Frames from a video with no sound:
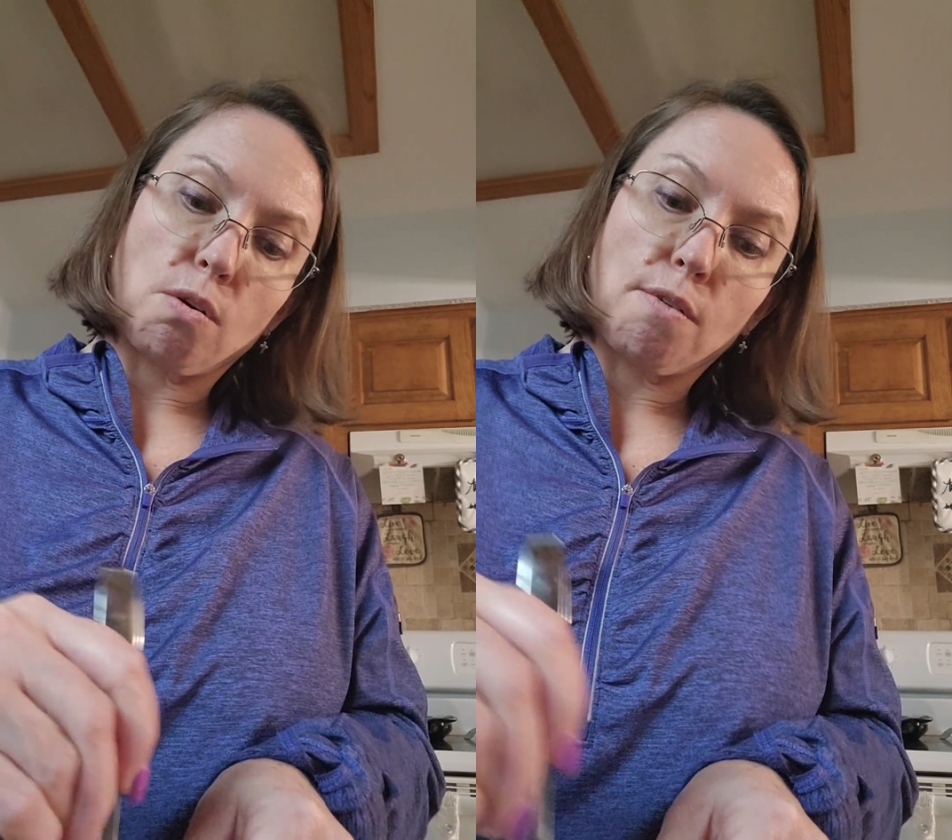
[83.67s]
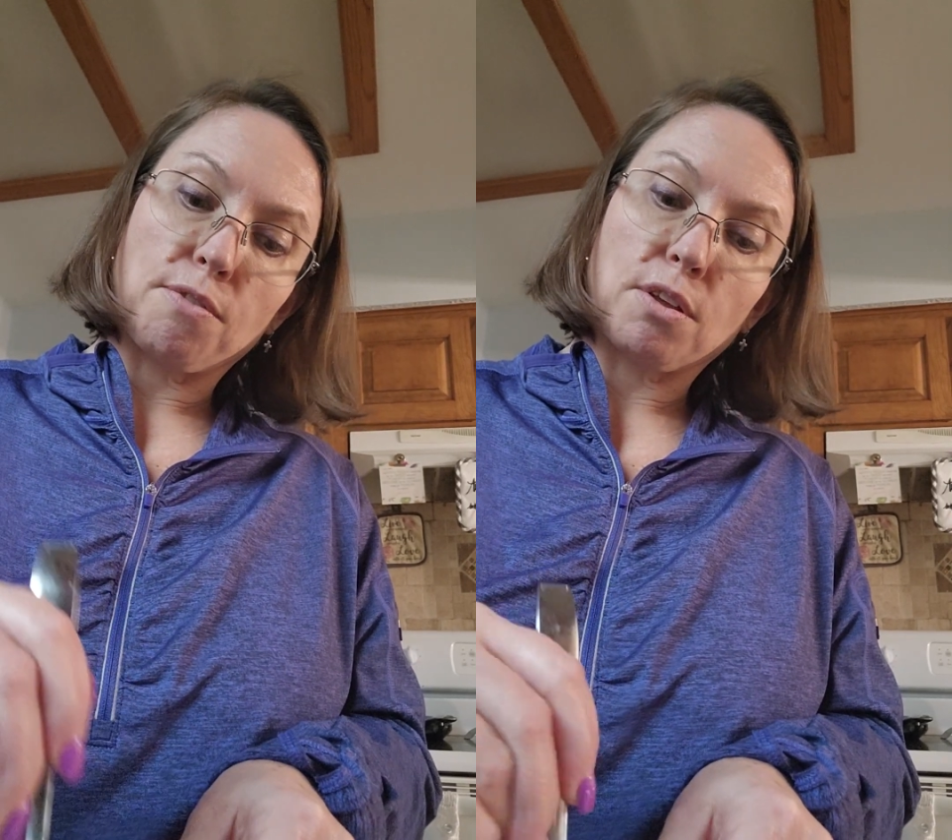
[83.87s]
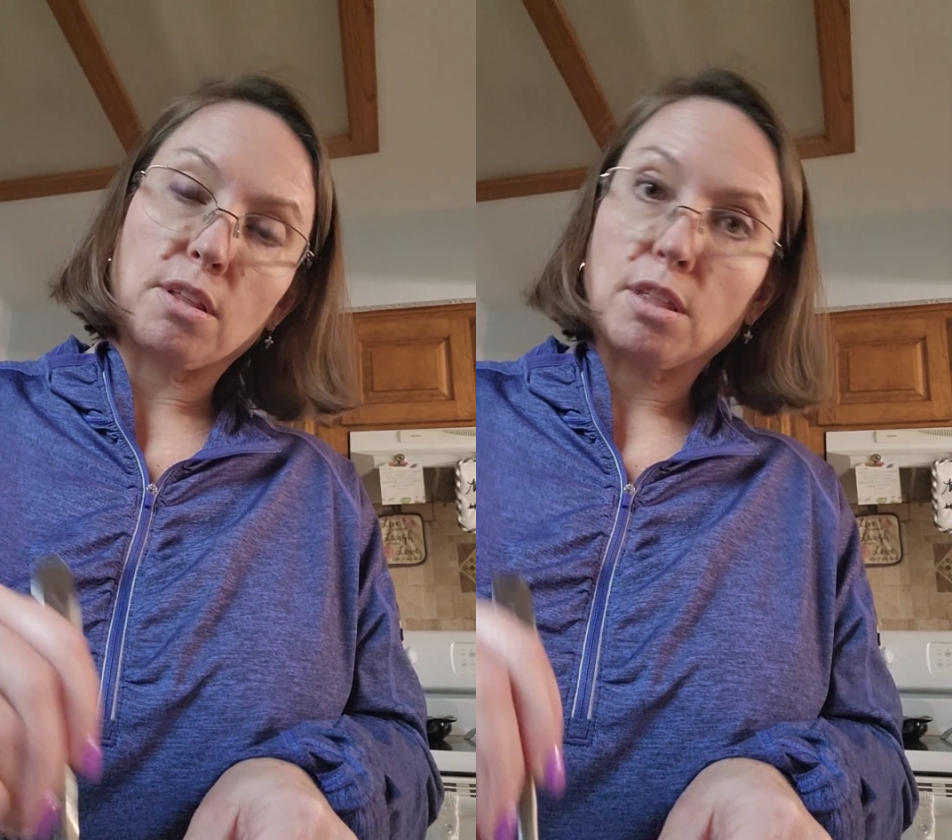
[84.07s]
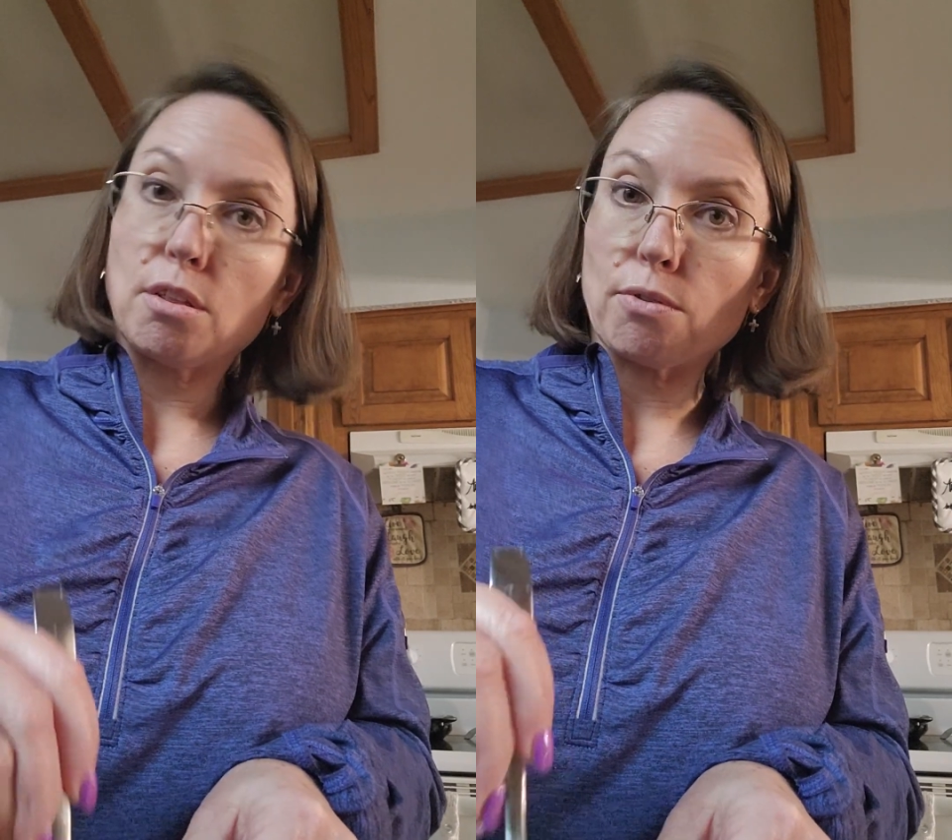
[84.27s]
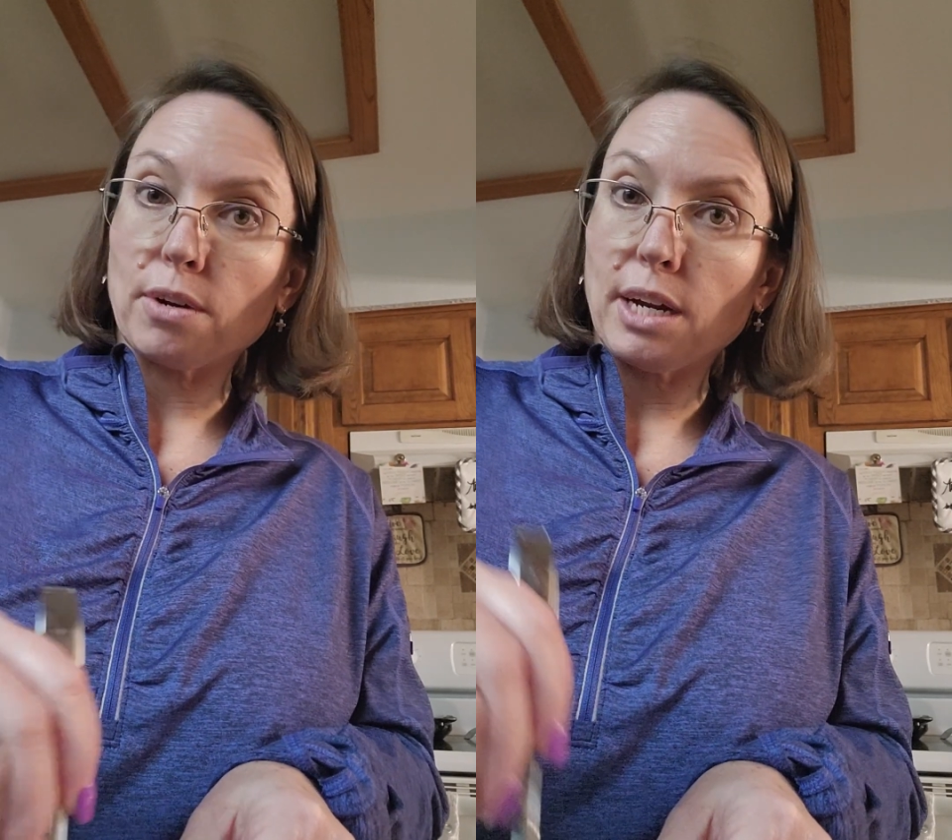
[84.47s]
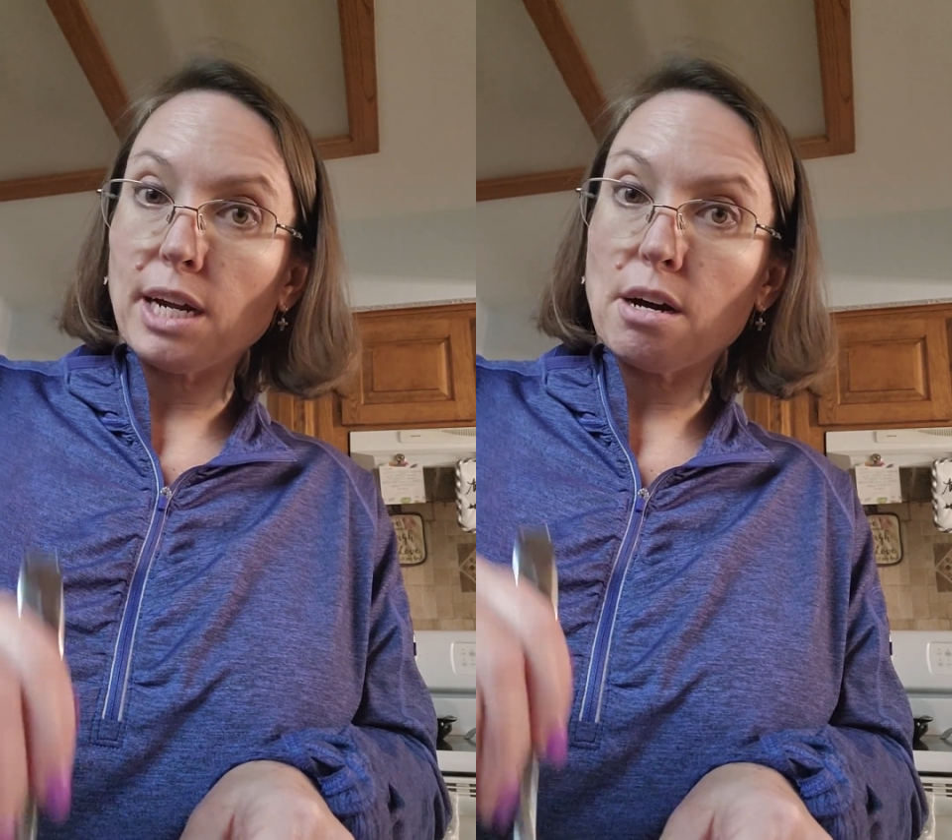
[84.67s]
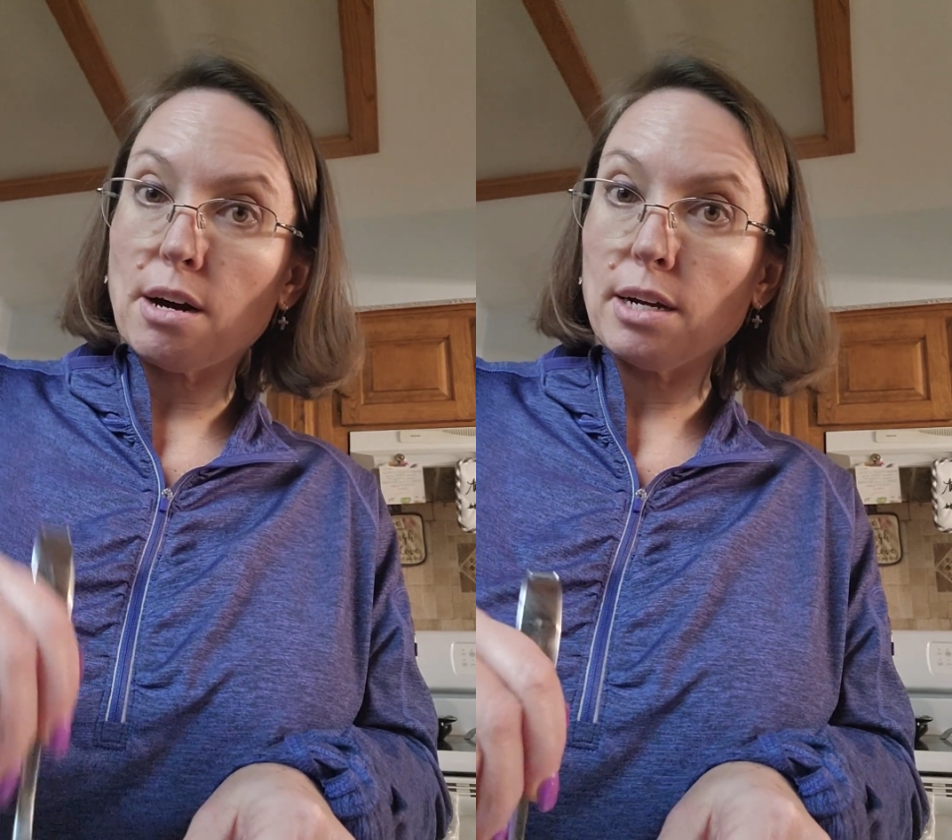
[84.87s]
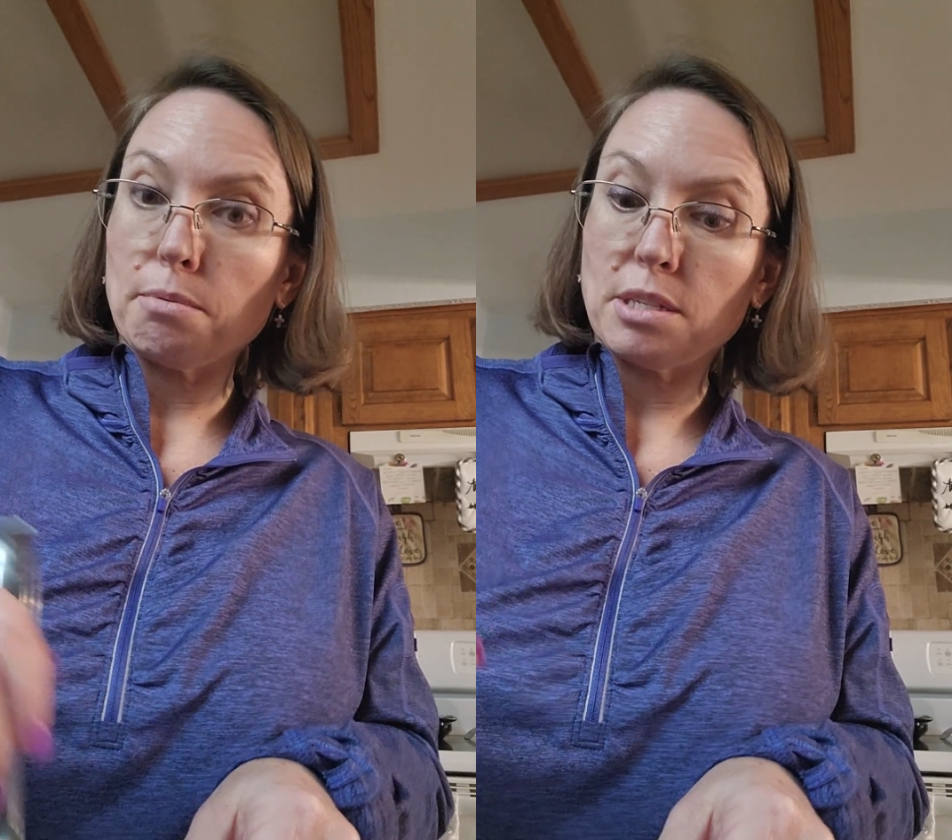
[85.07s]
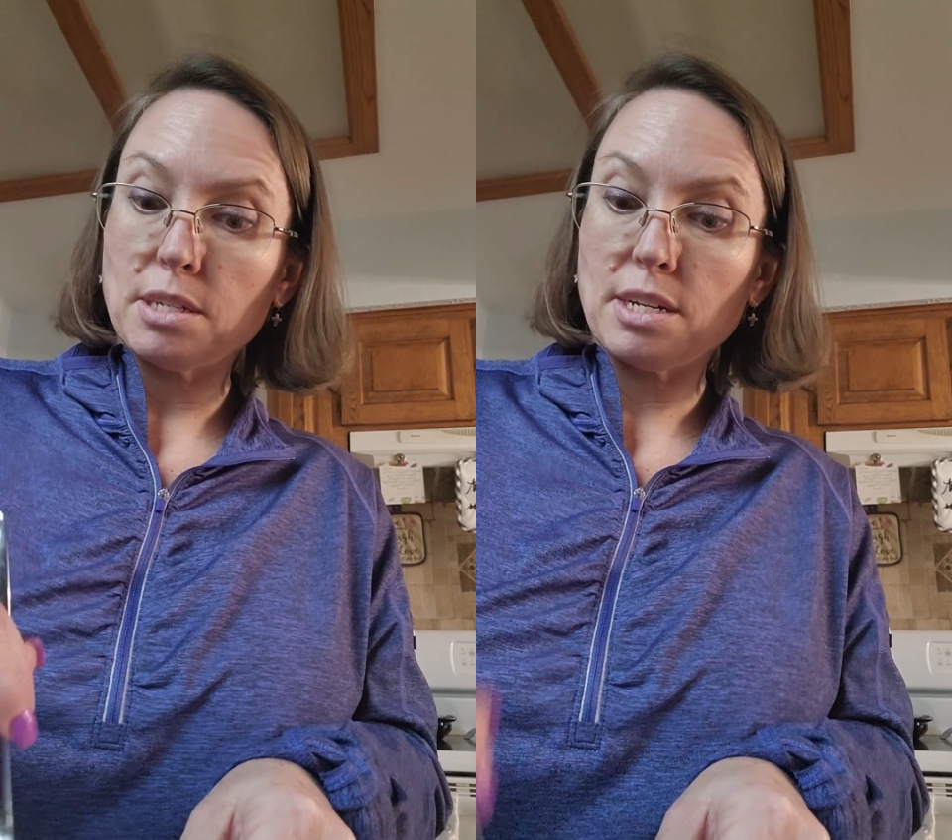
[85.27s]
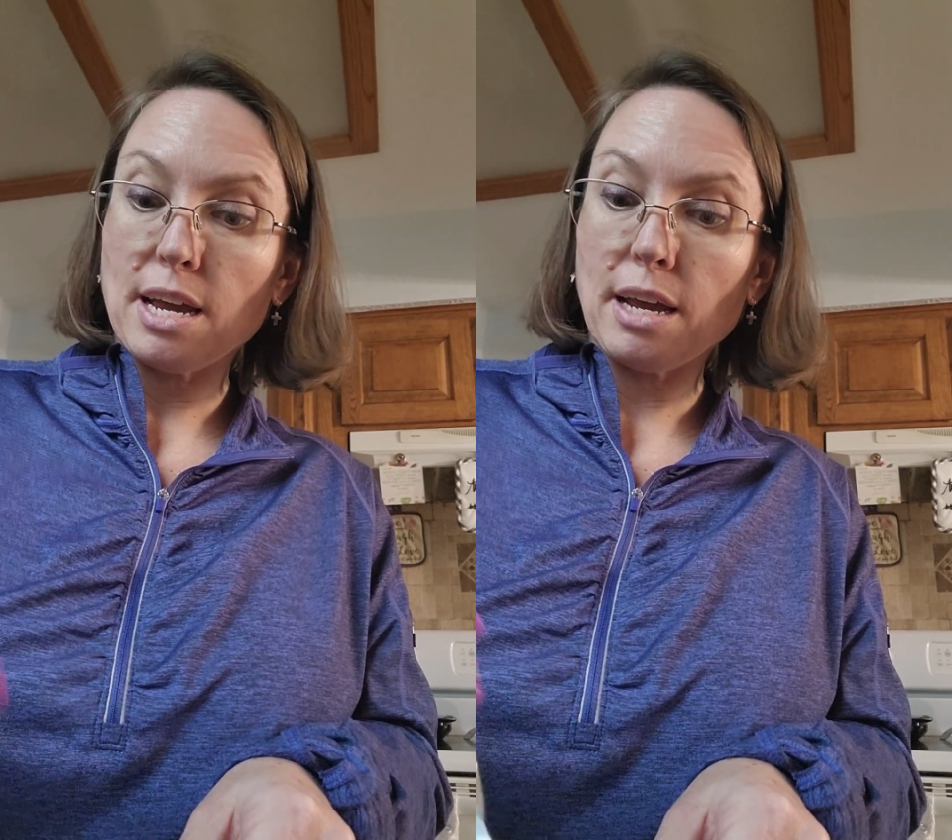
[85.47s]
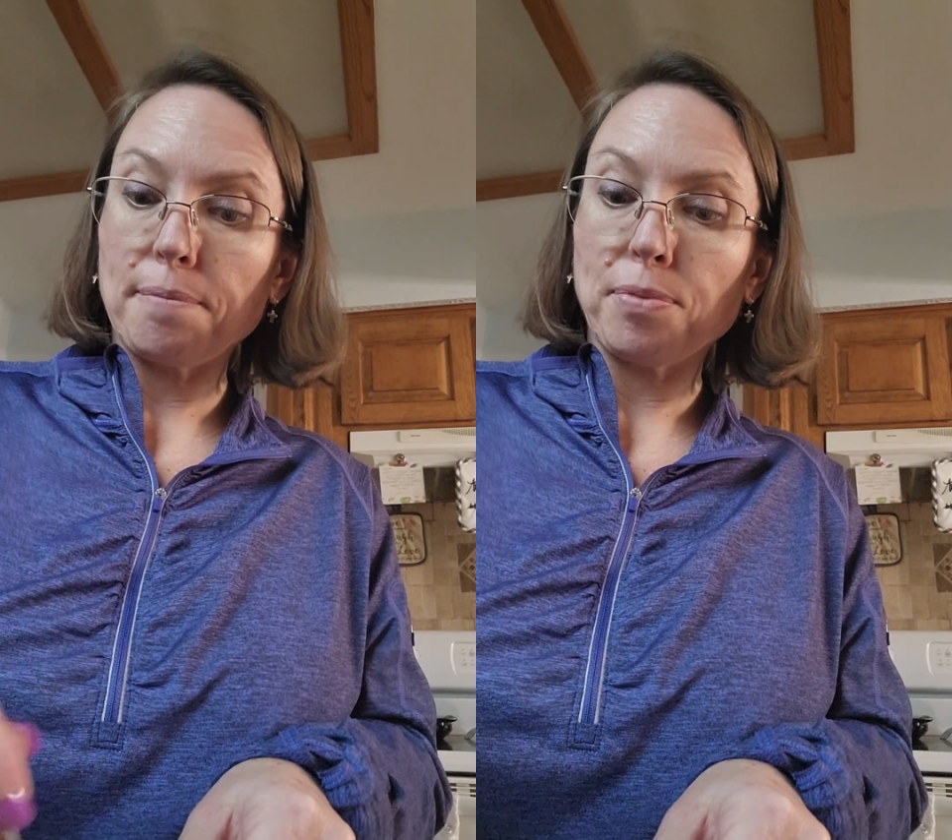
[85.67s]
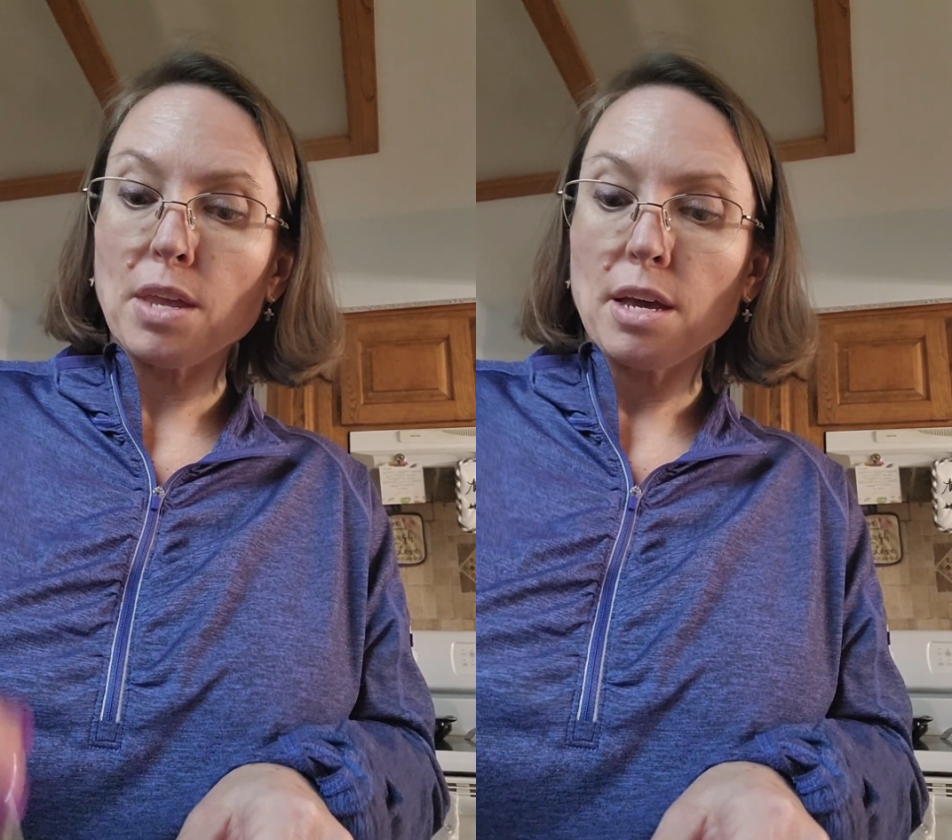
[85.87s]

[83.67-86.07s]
over the 3 condiments a day,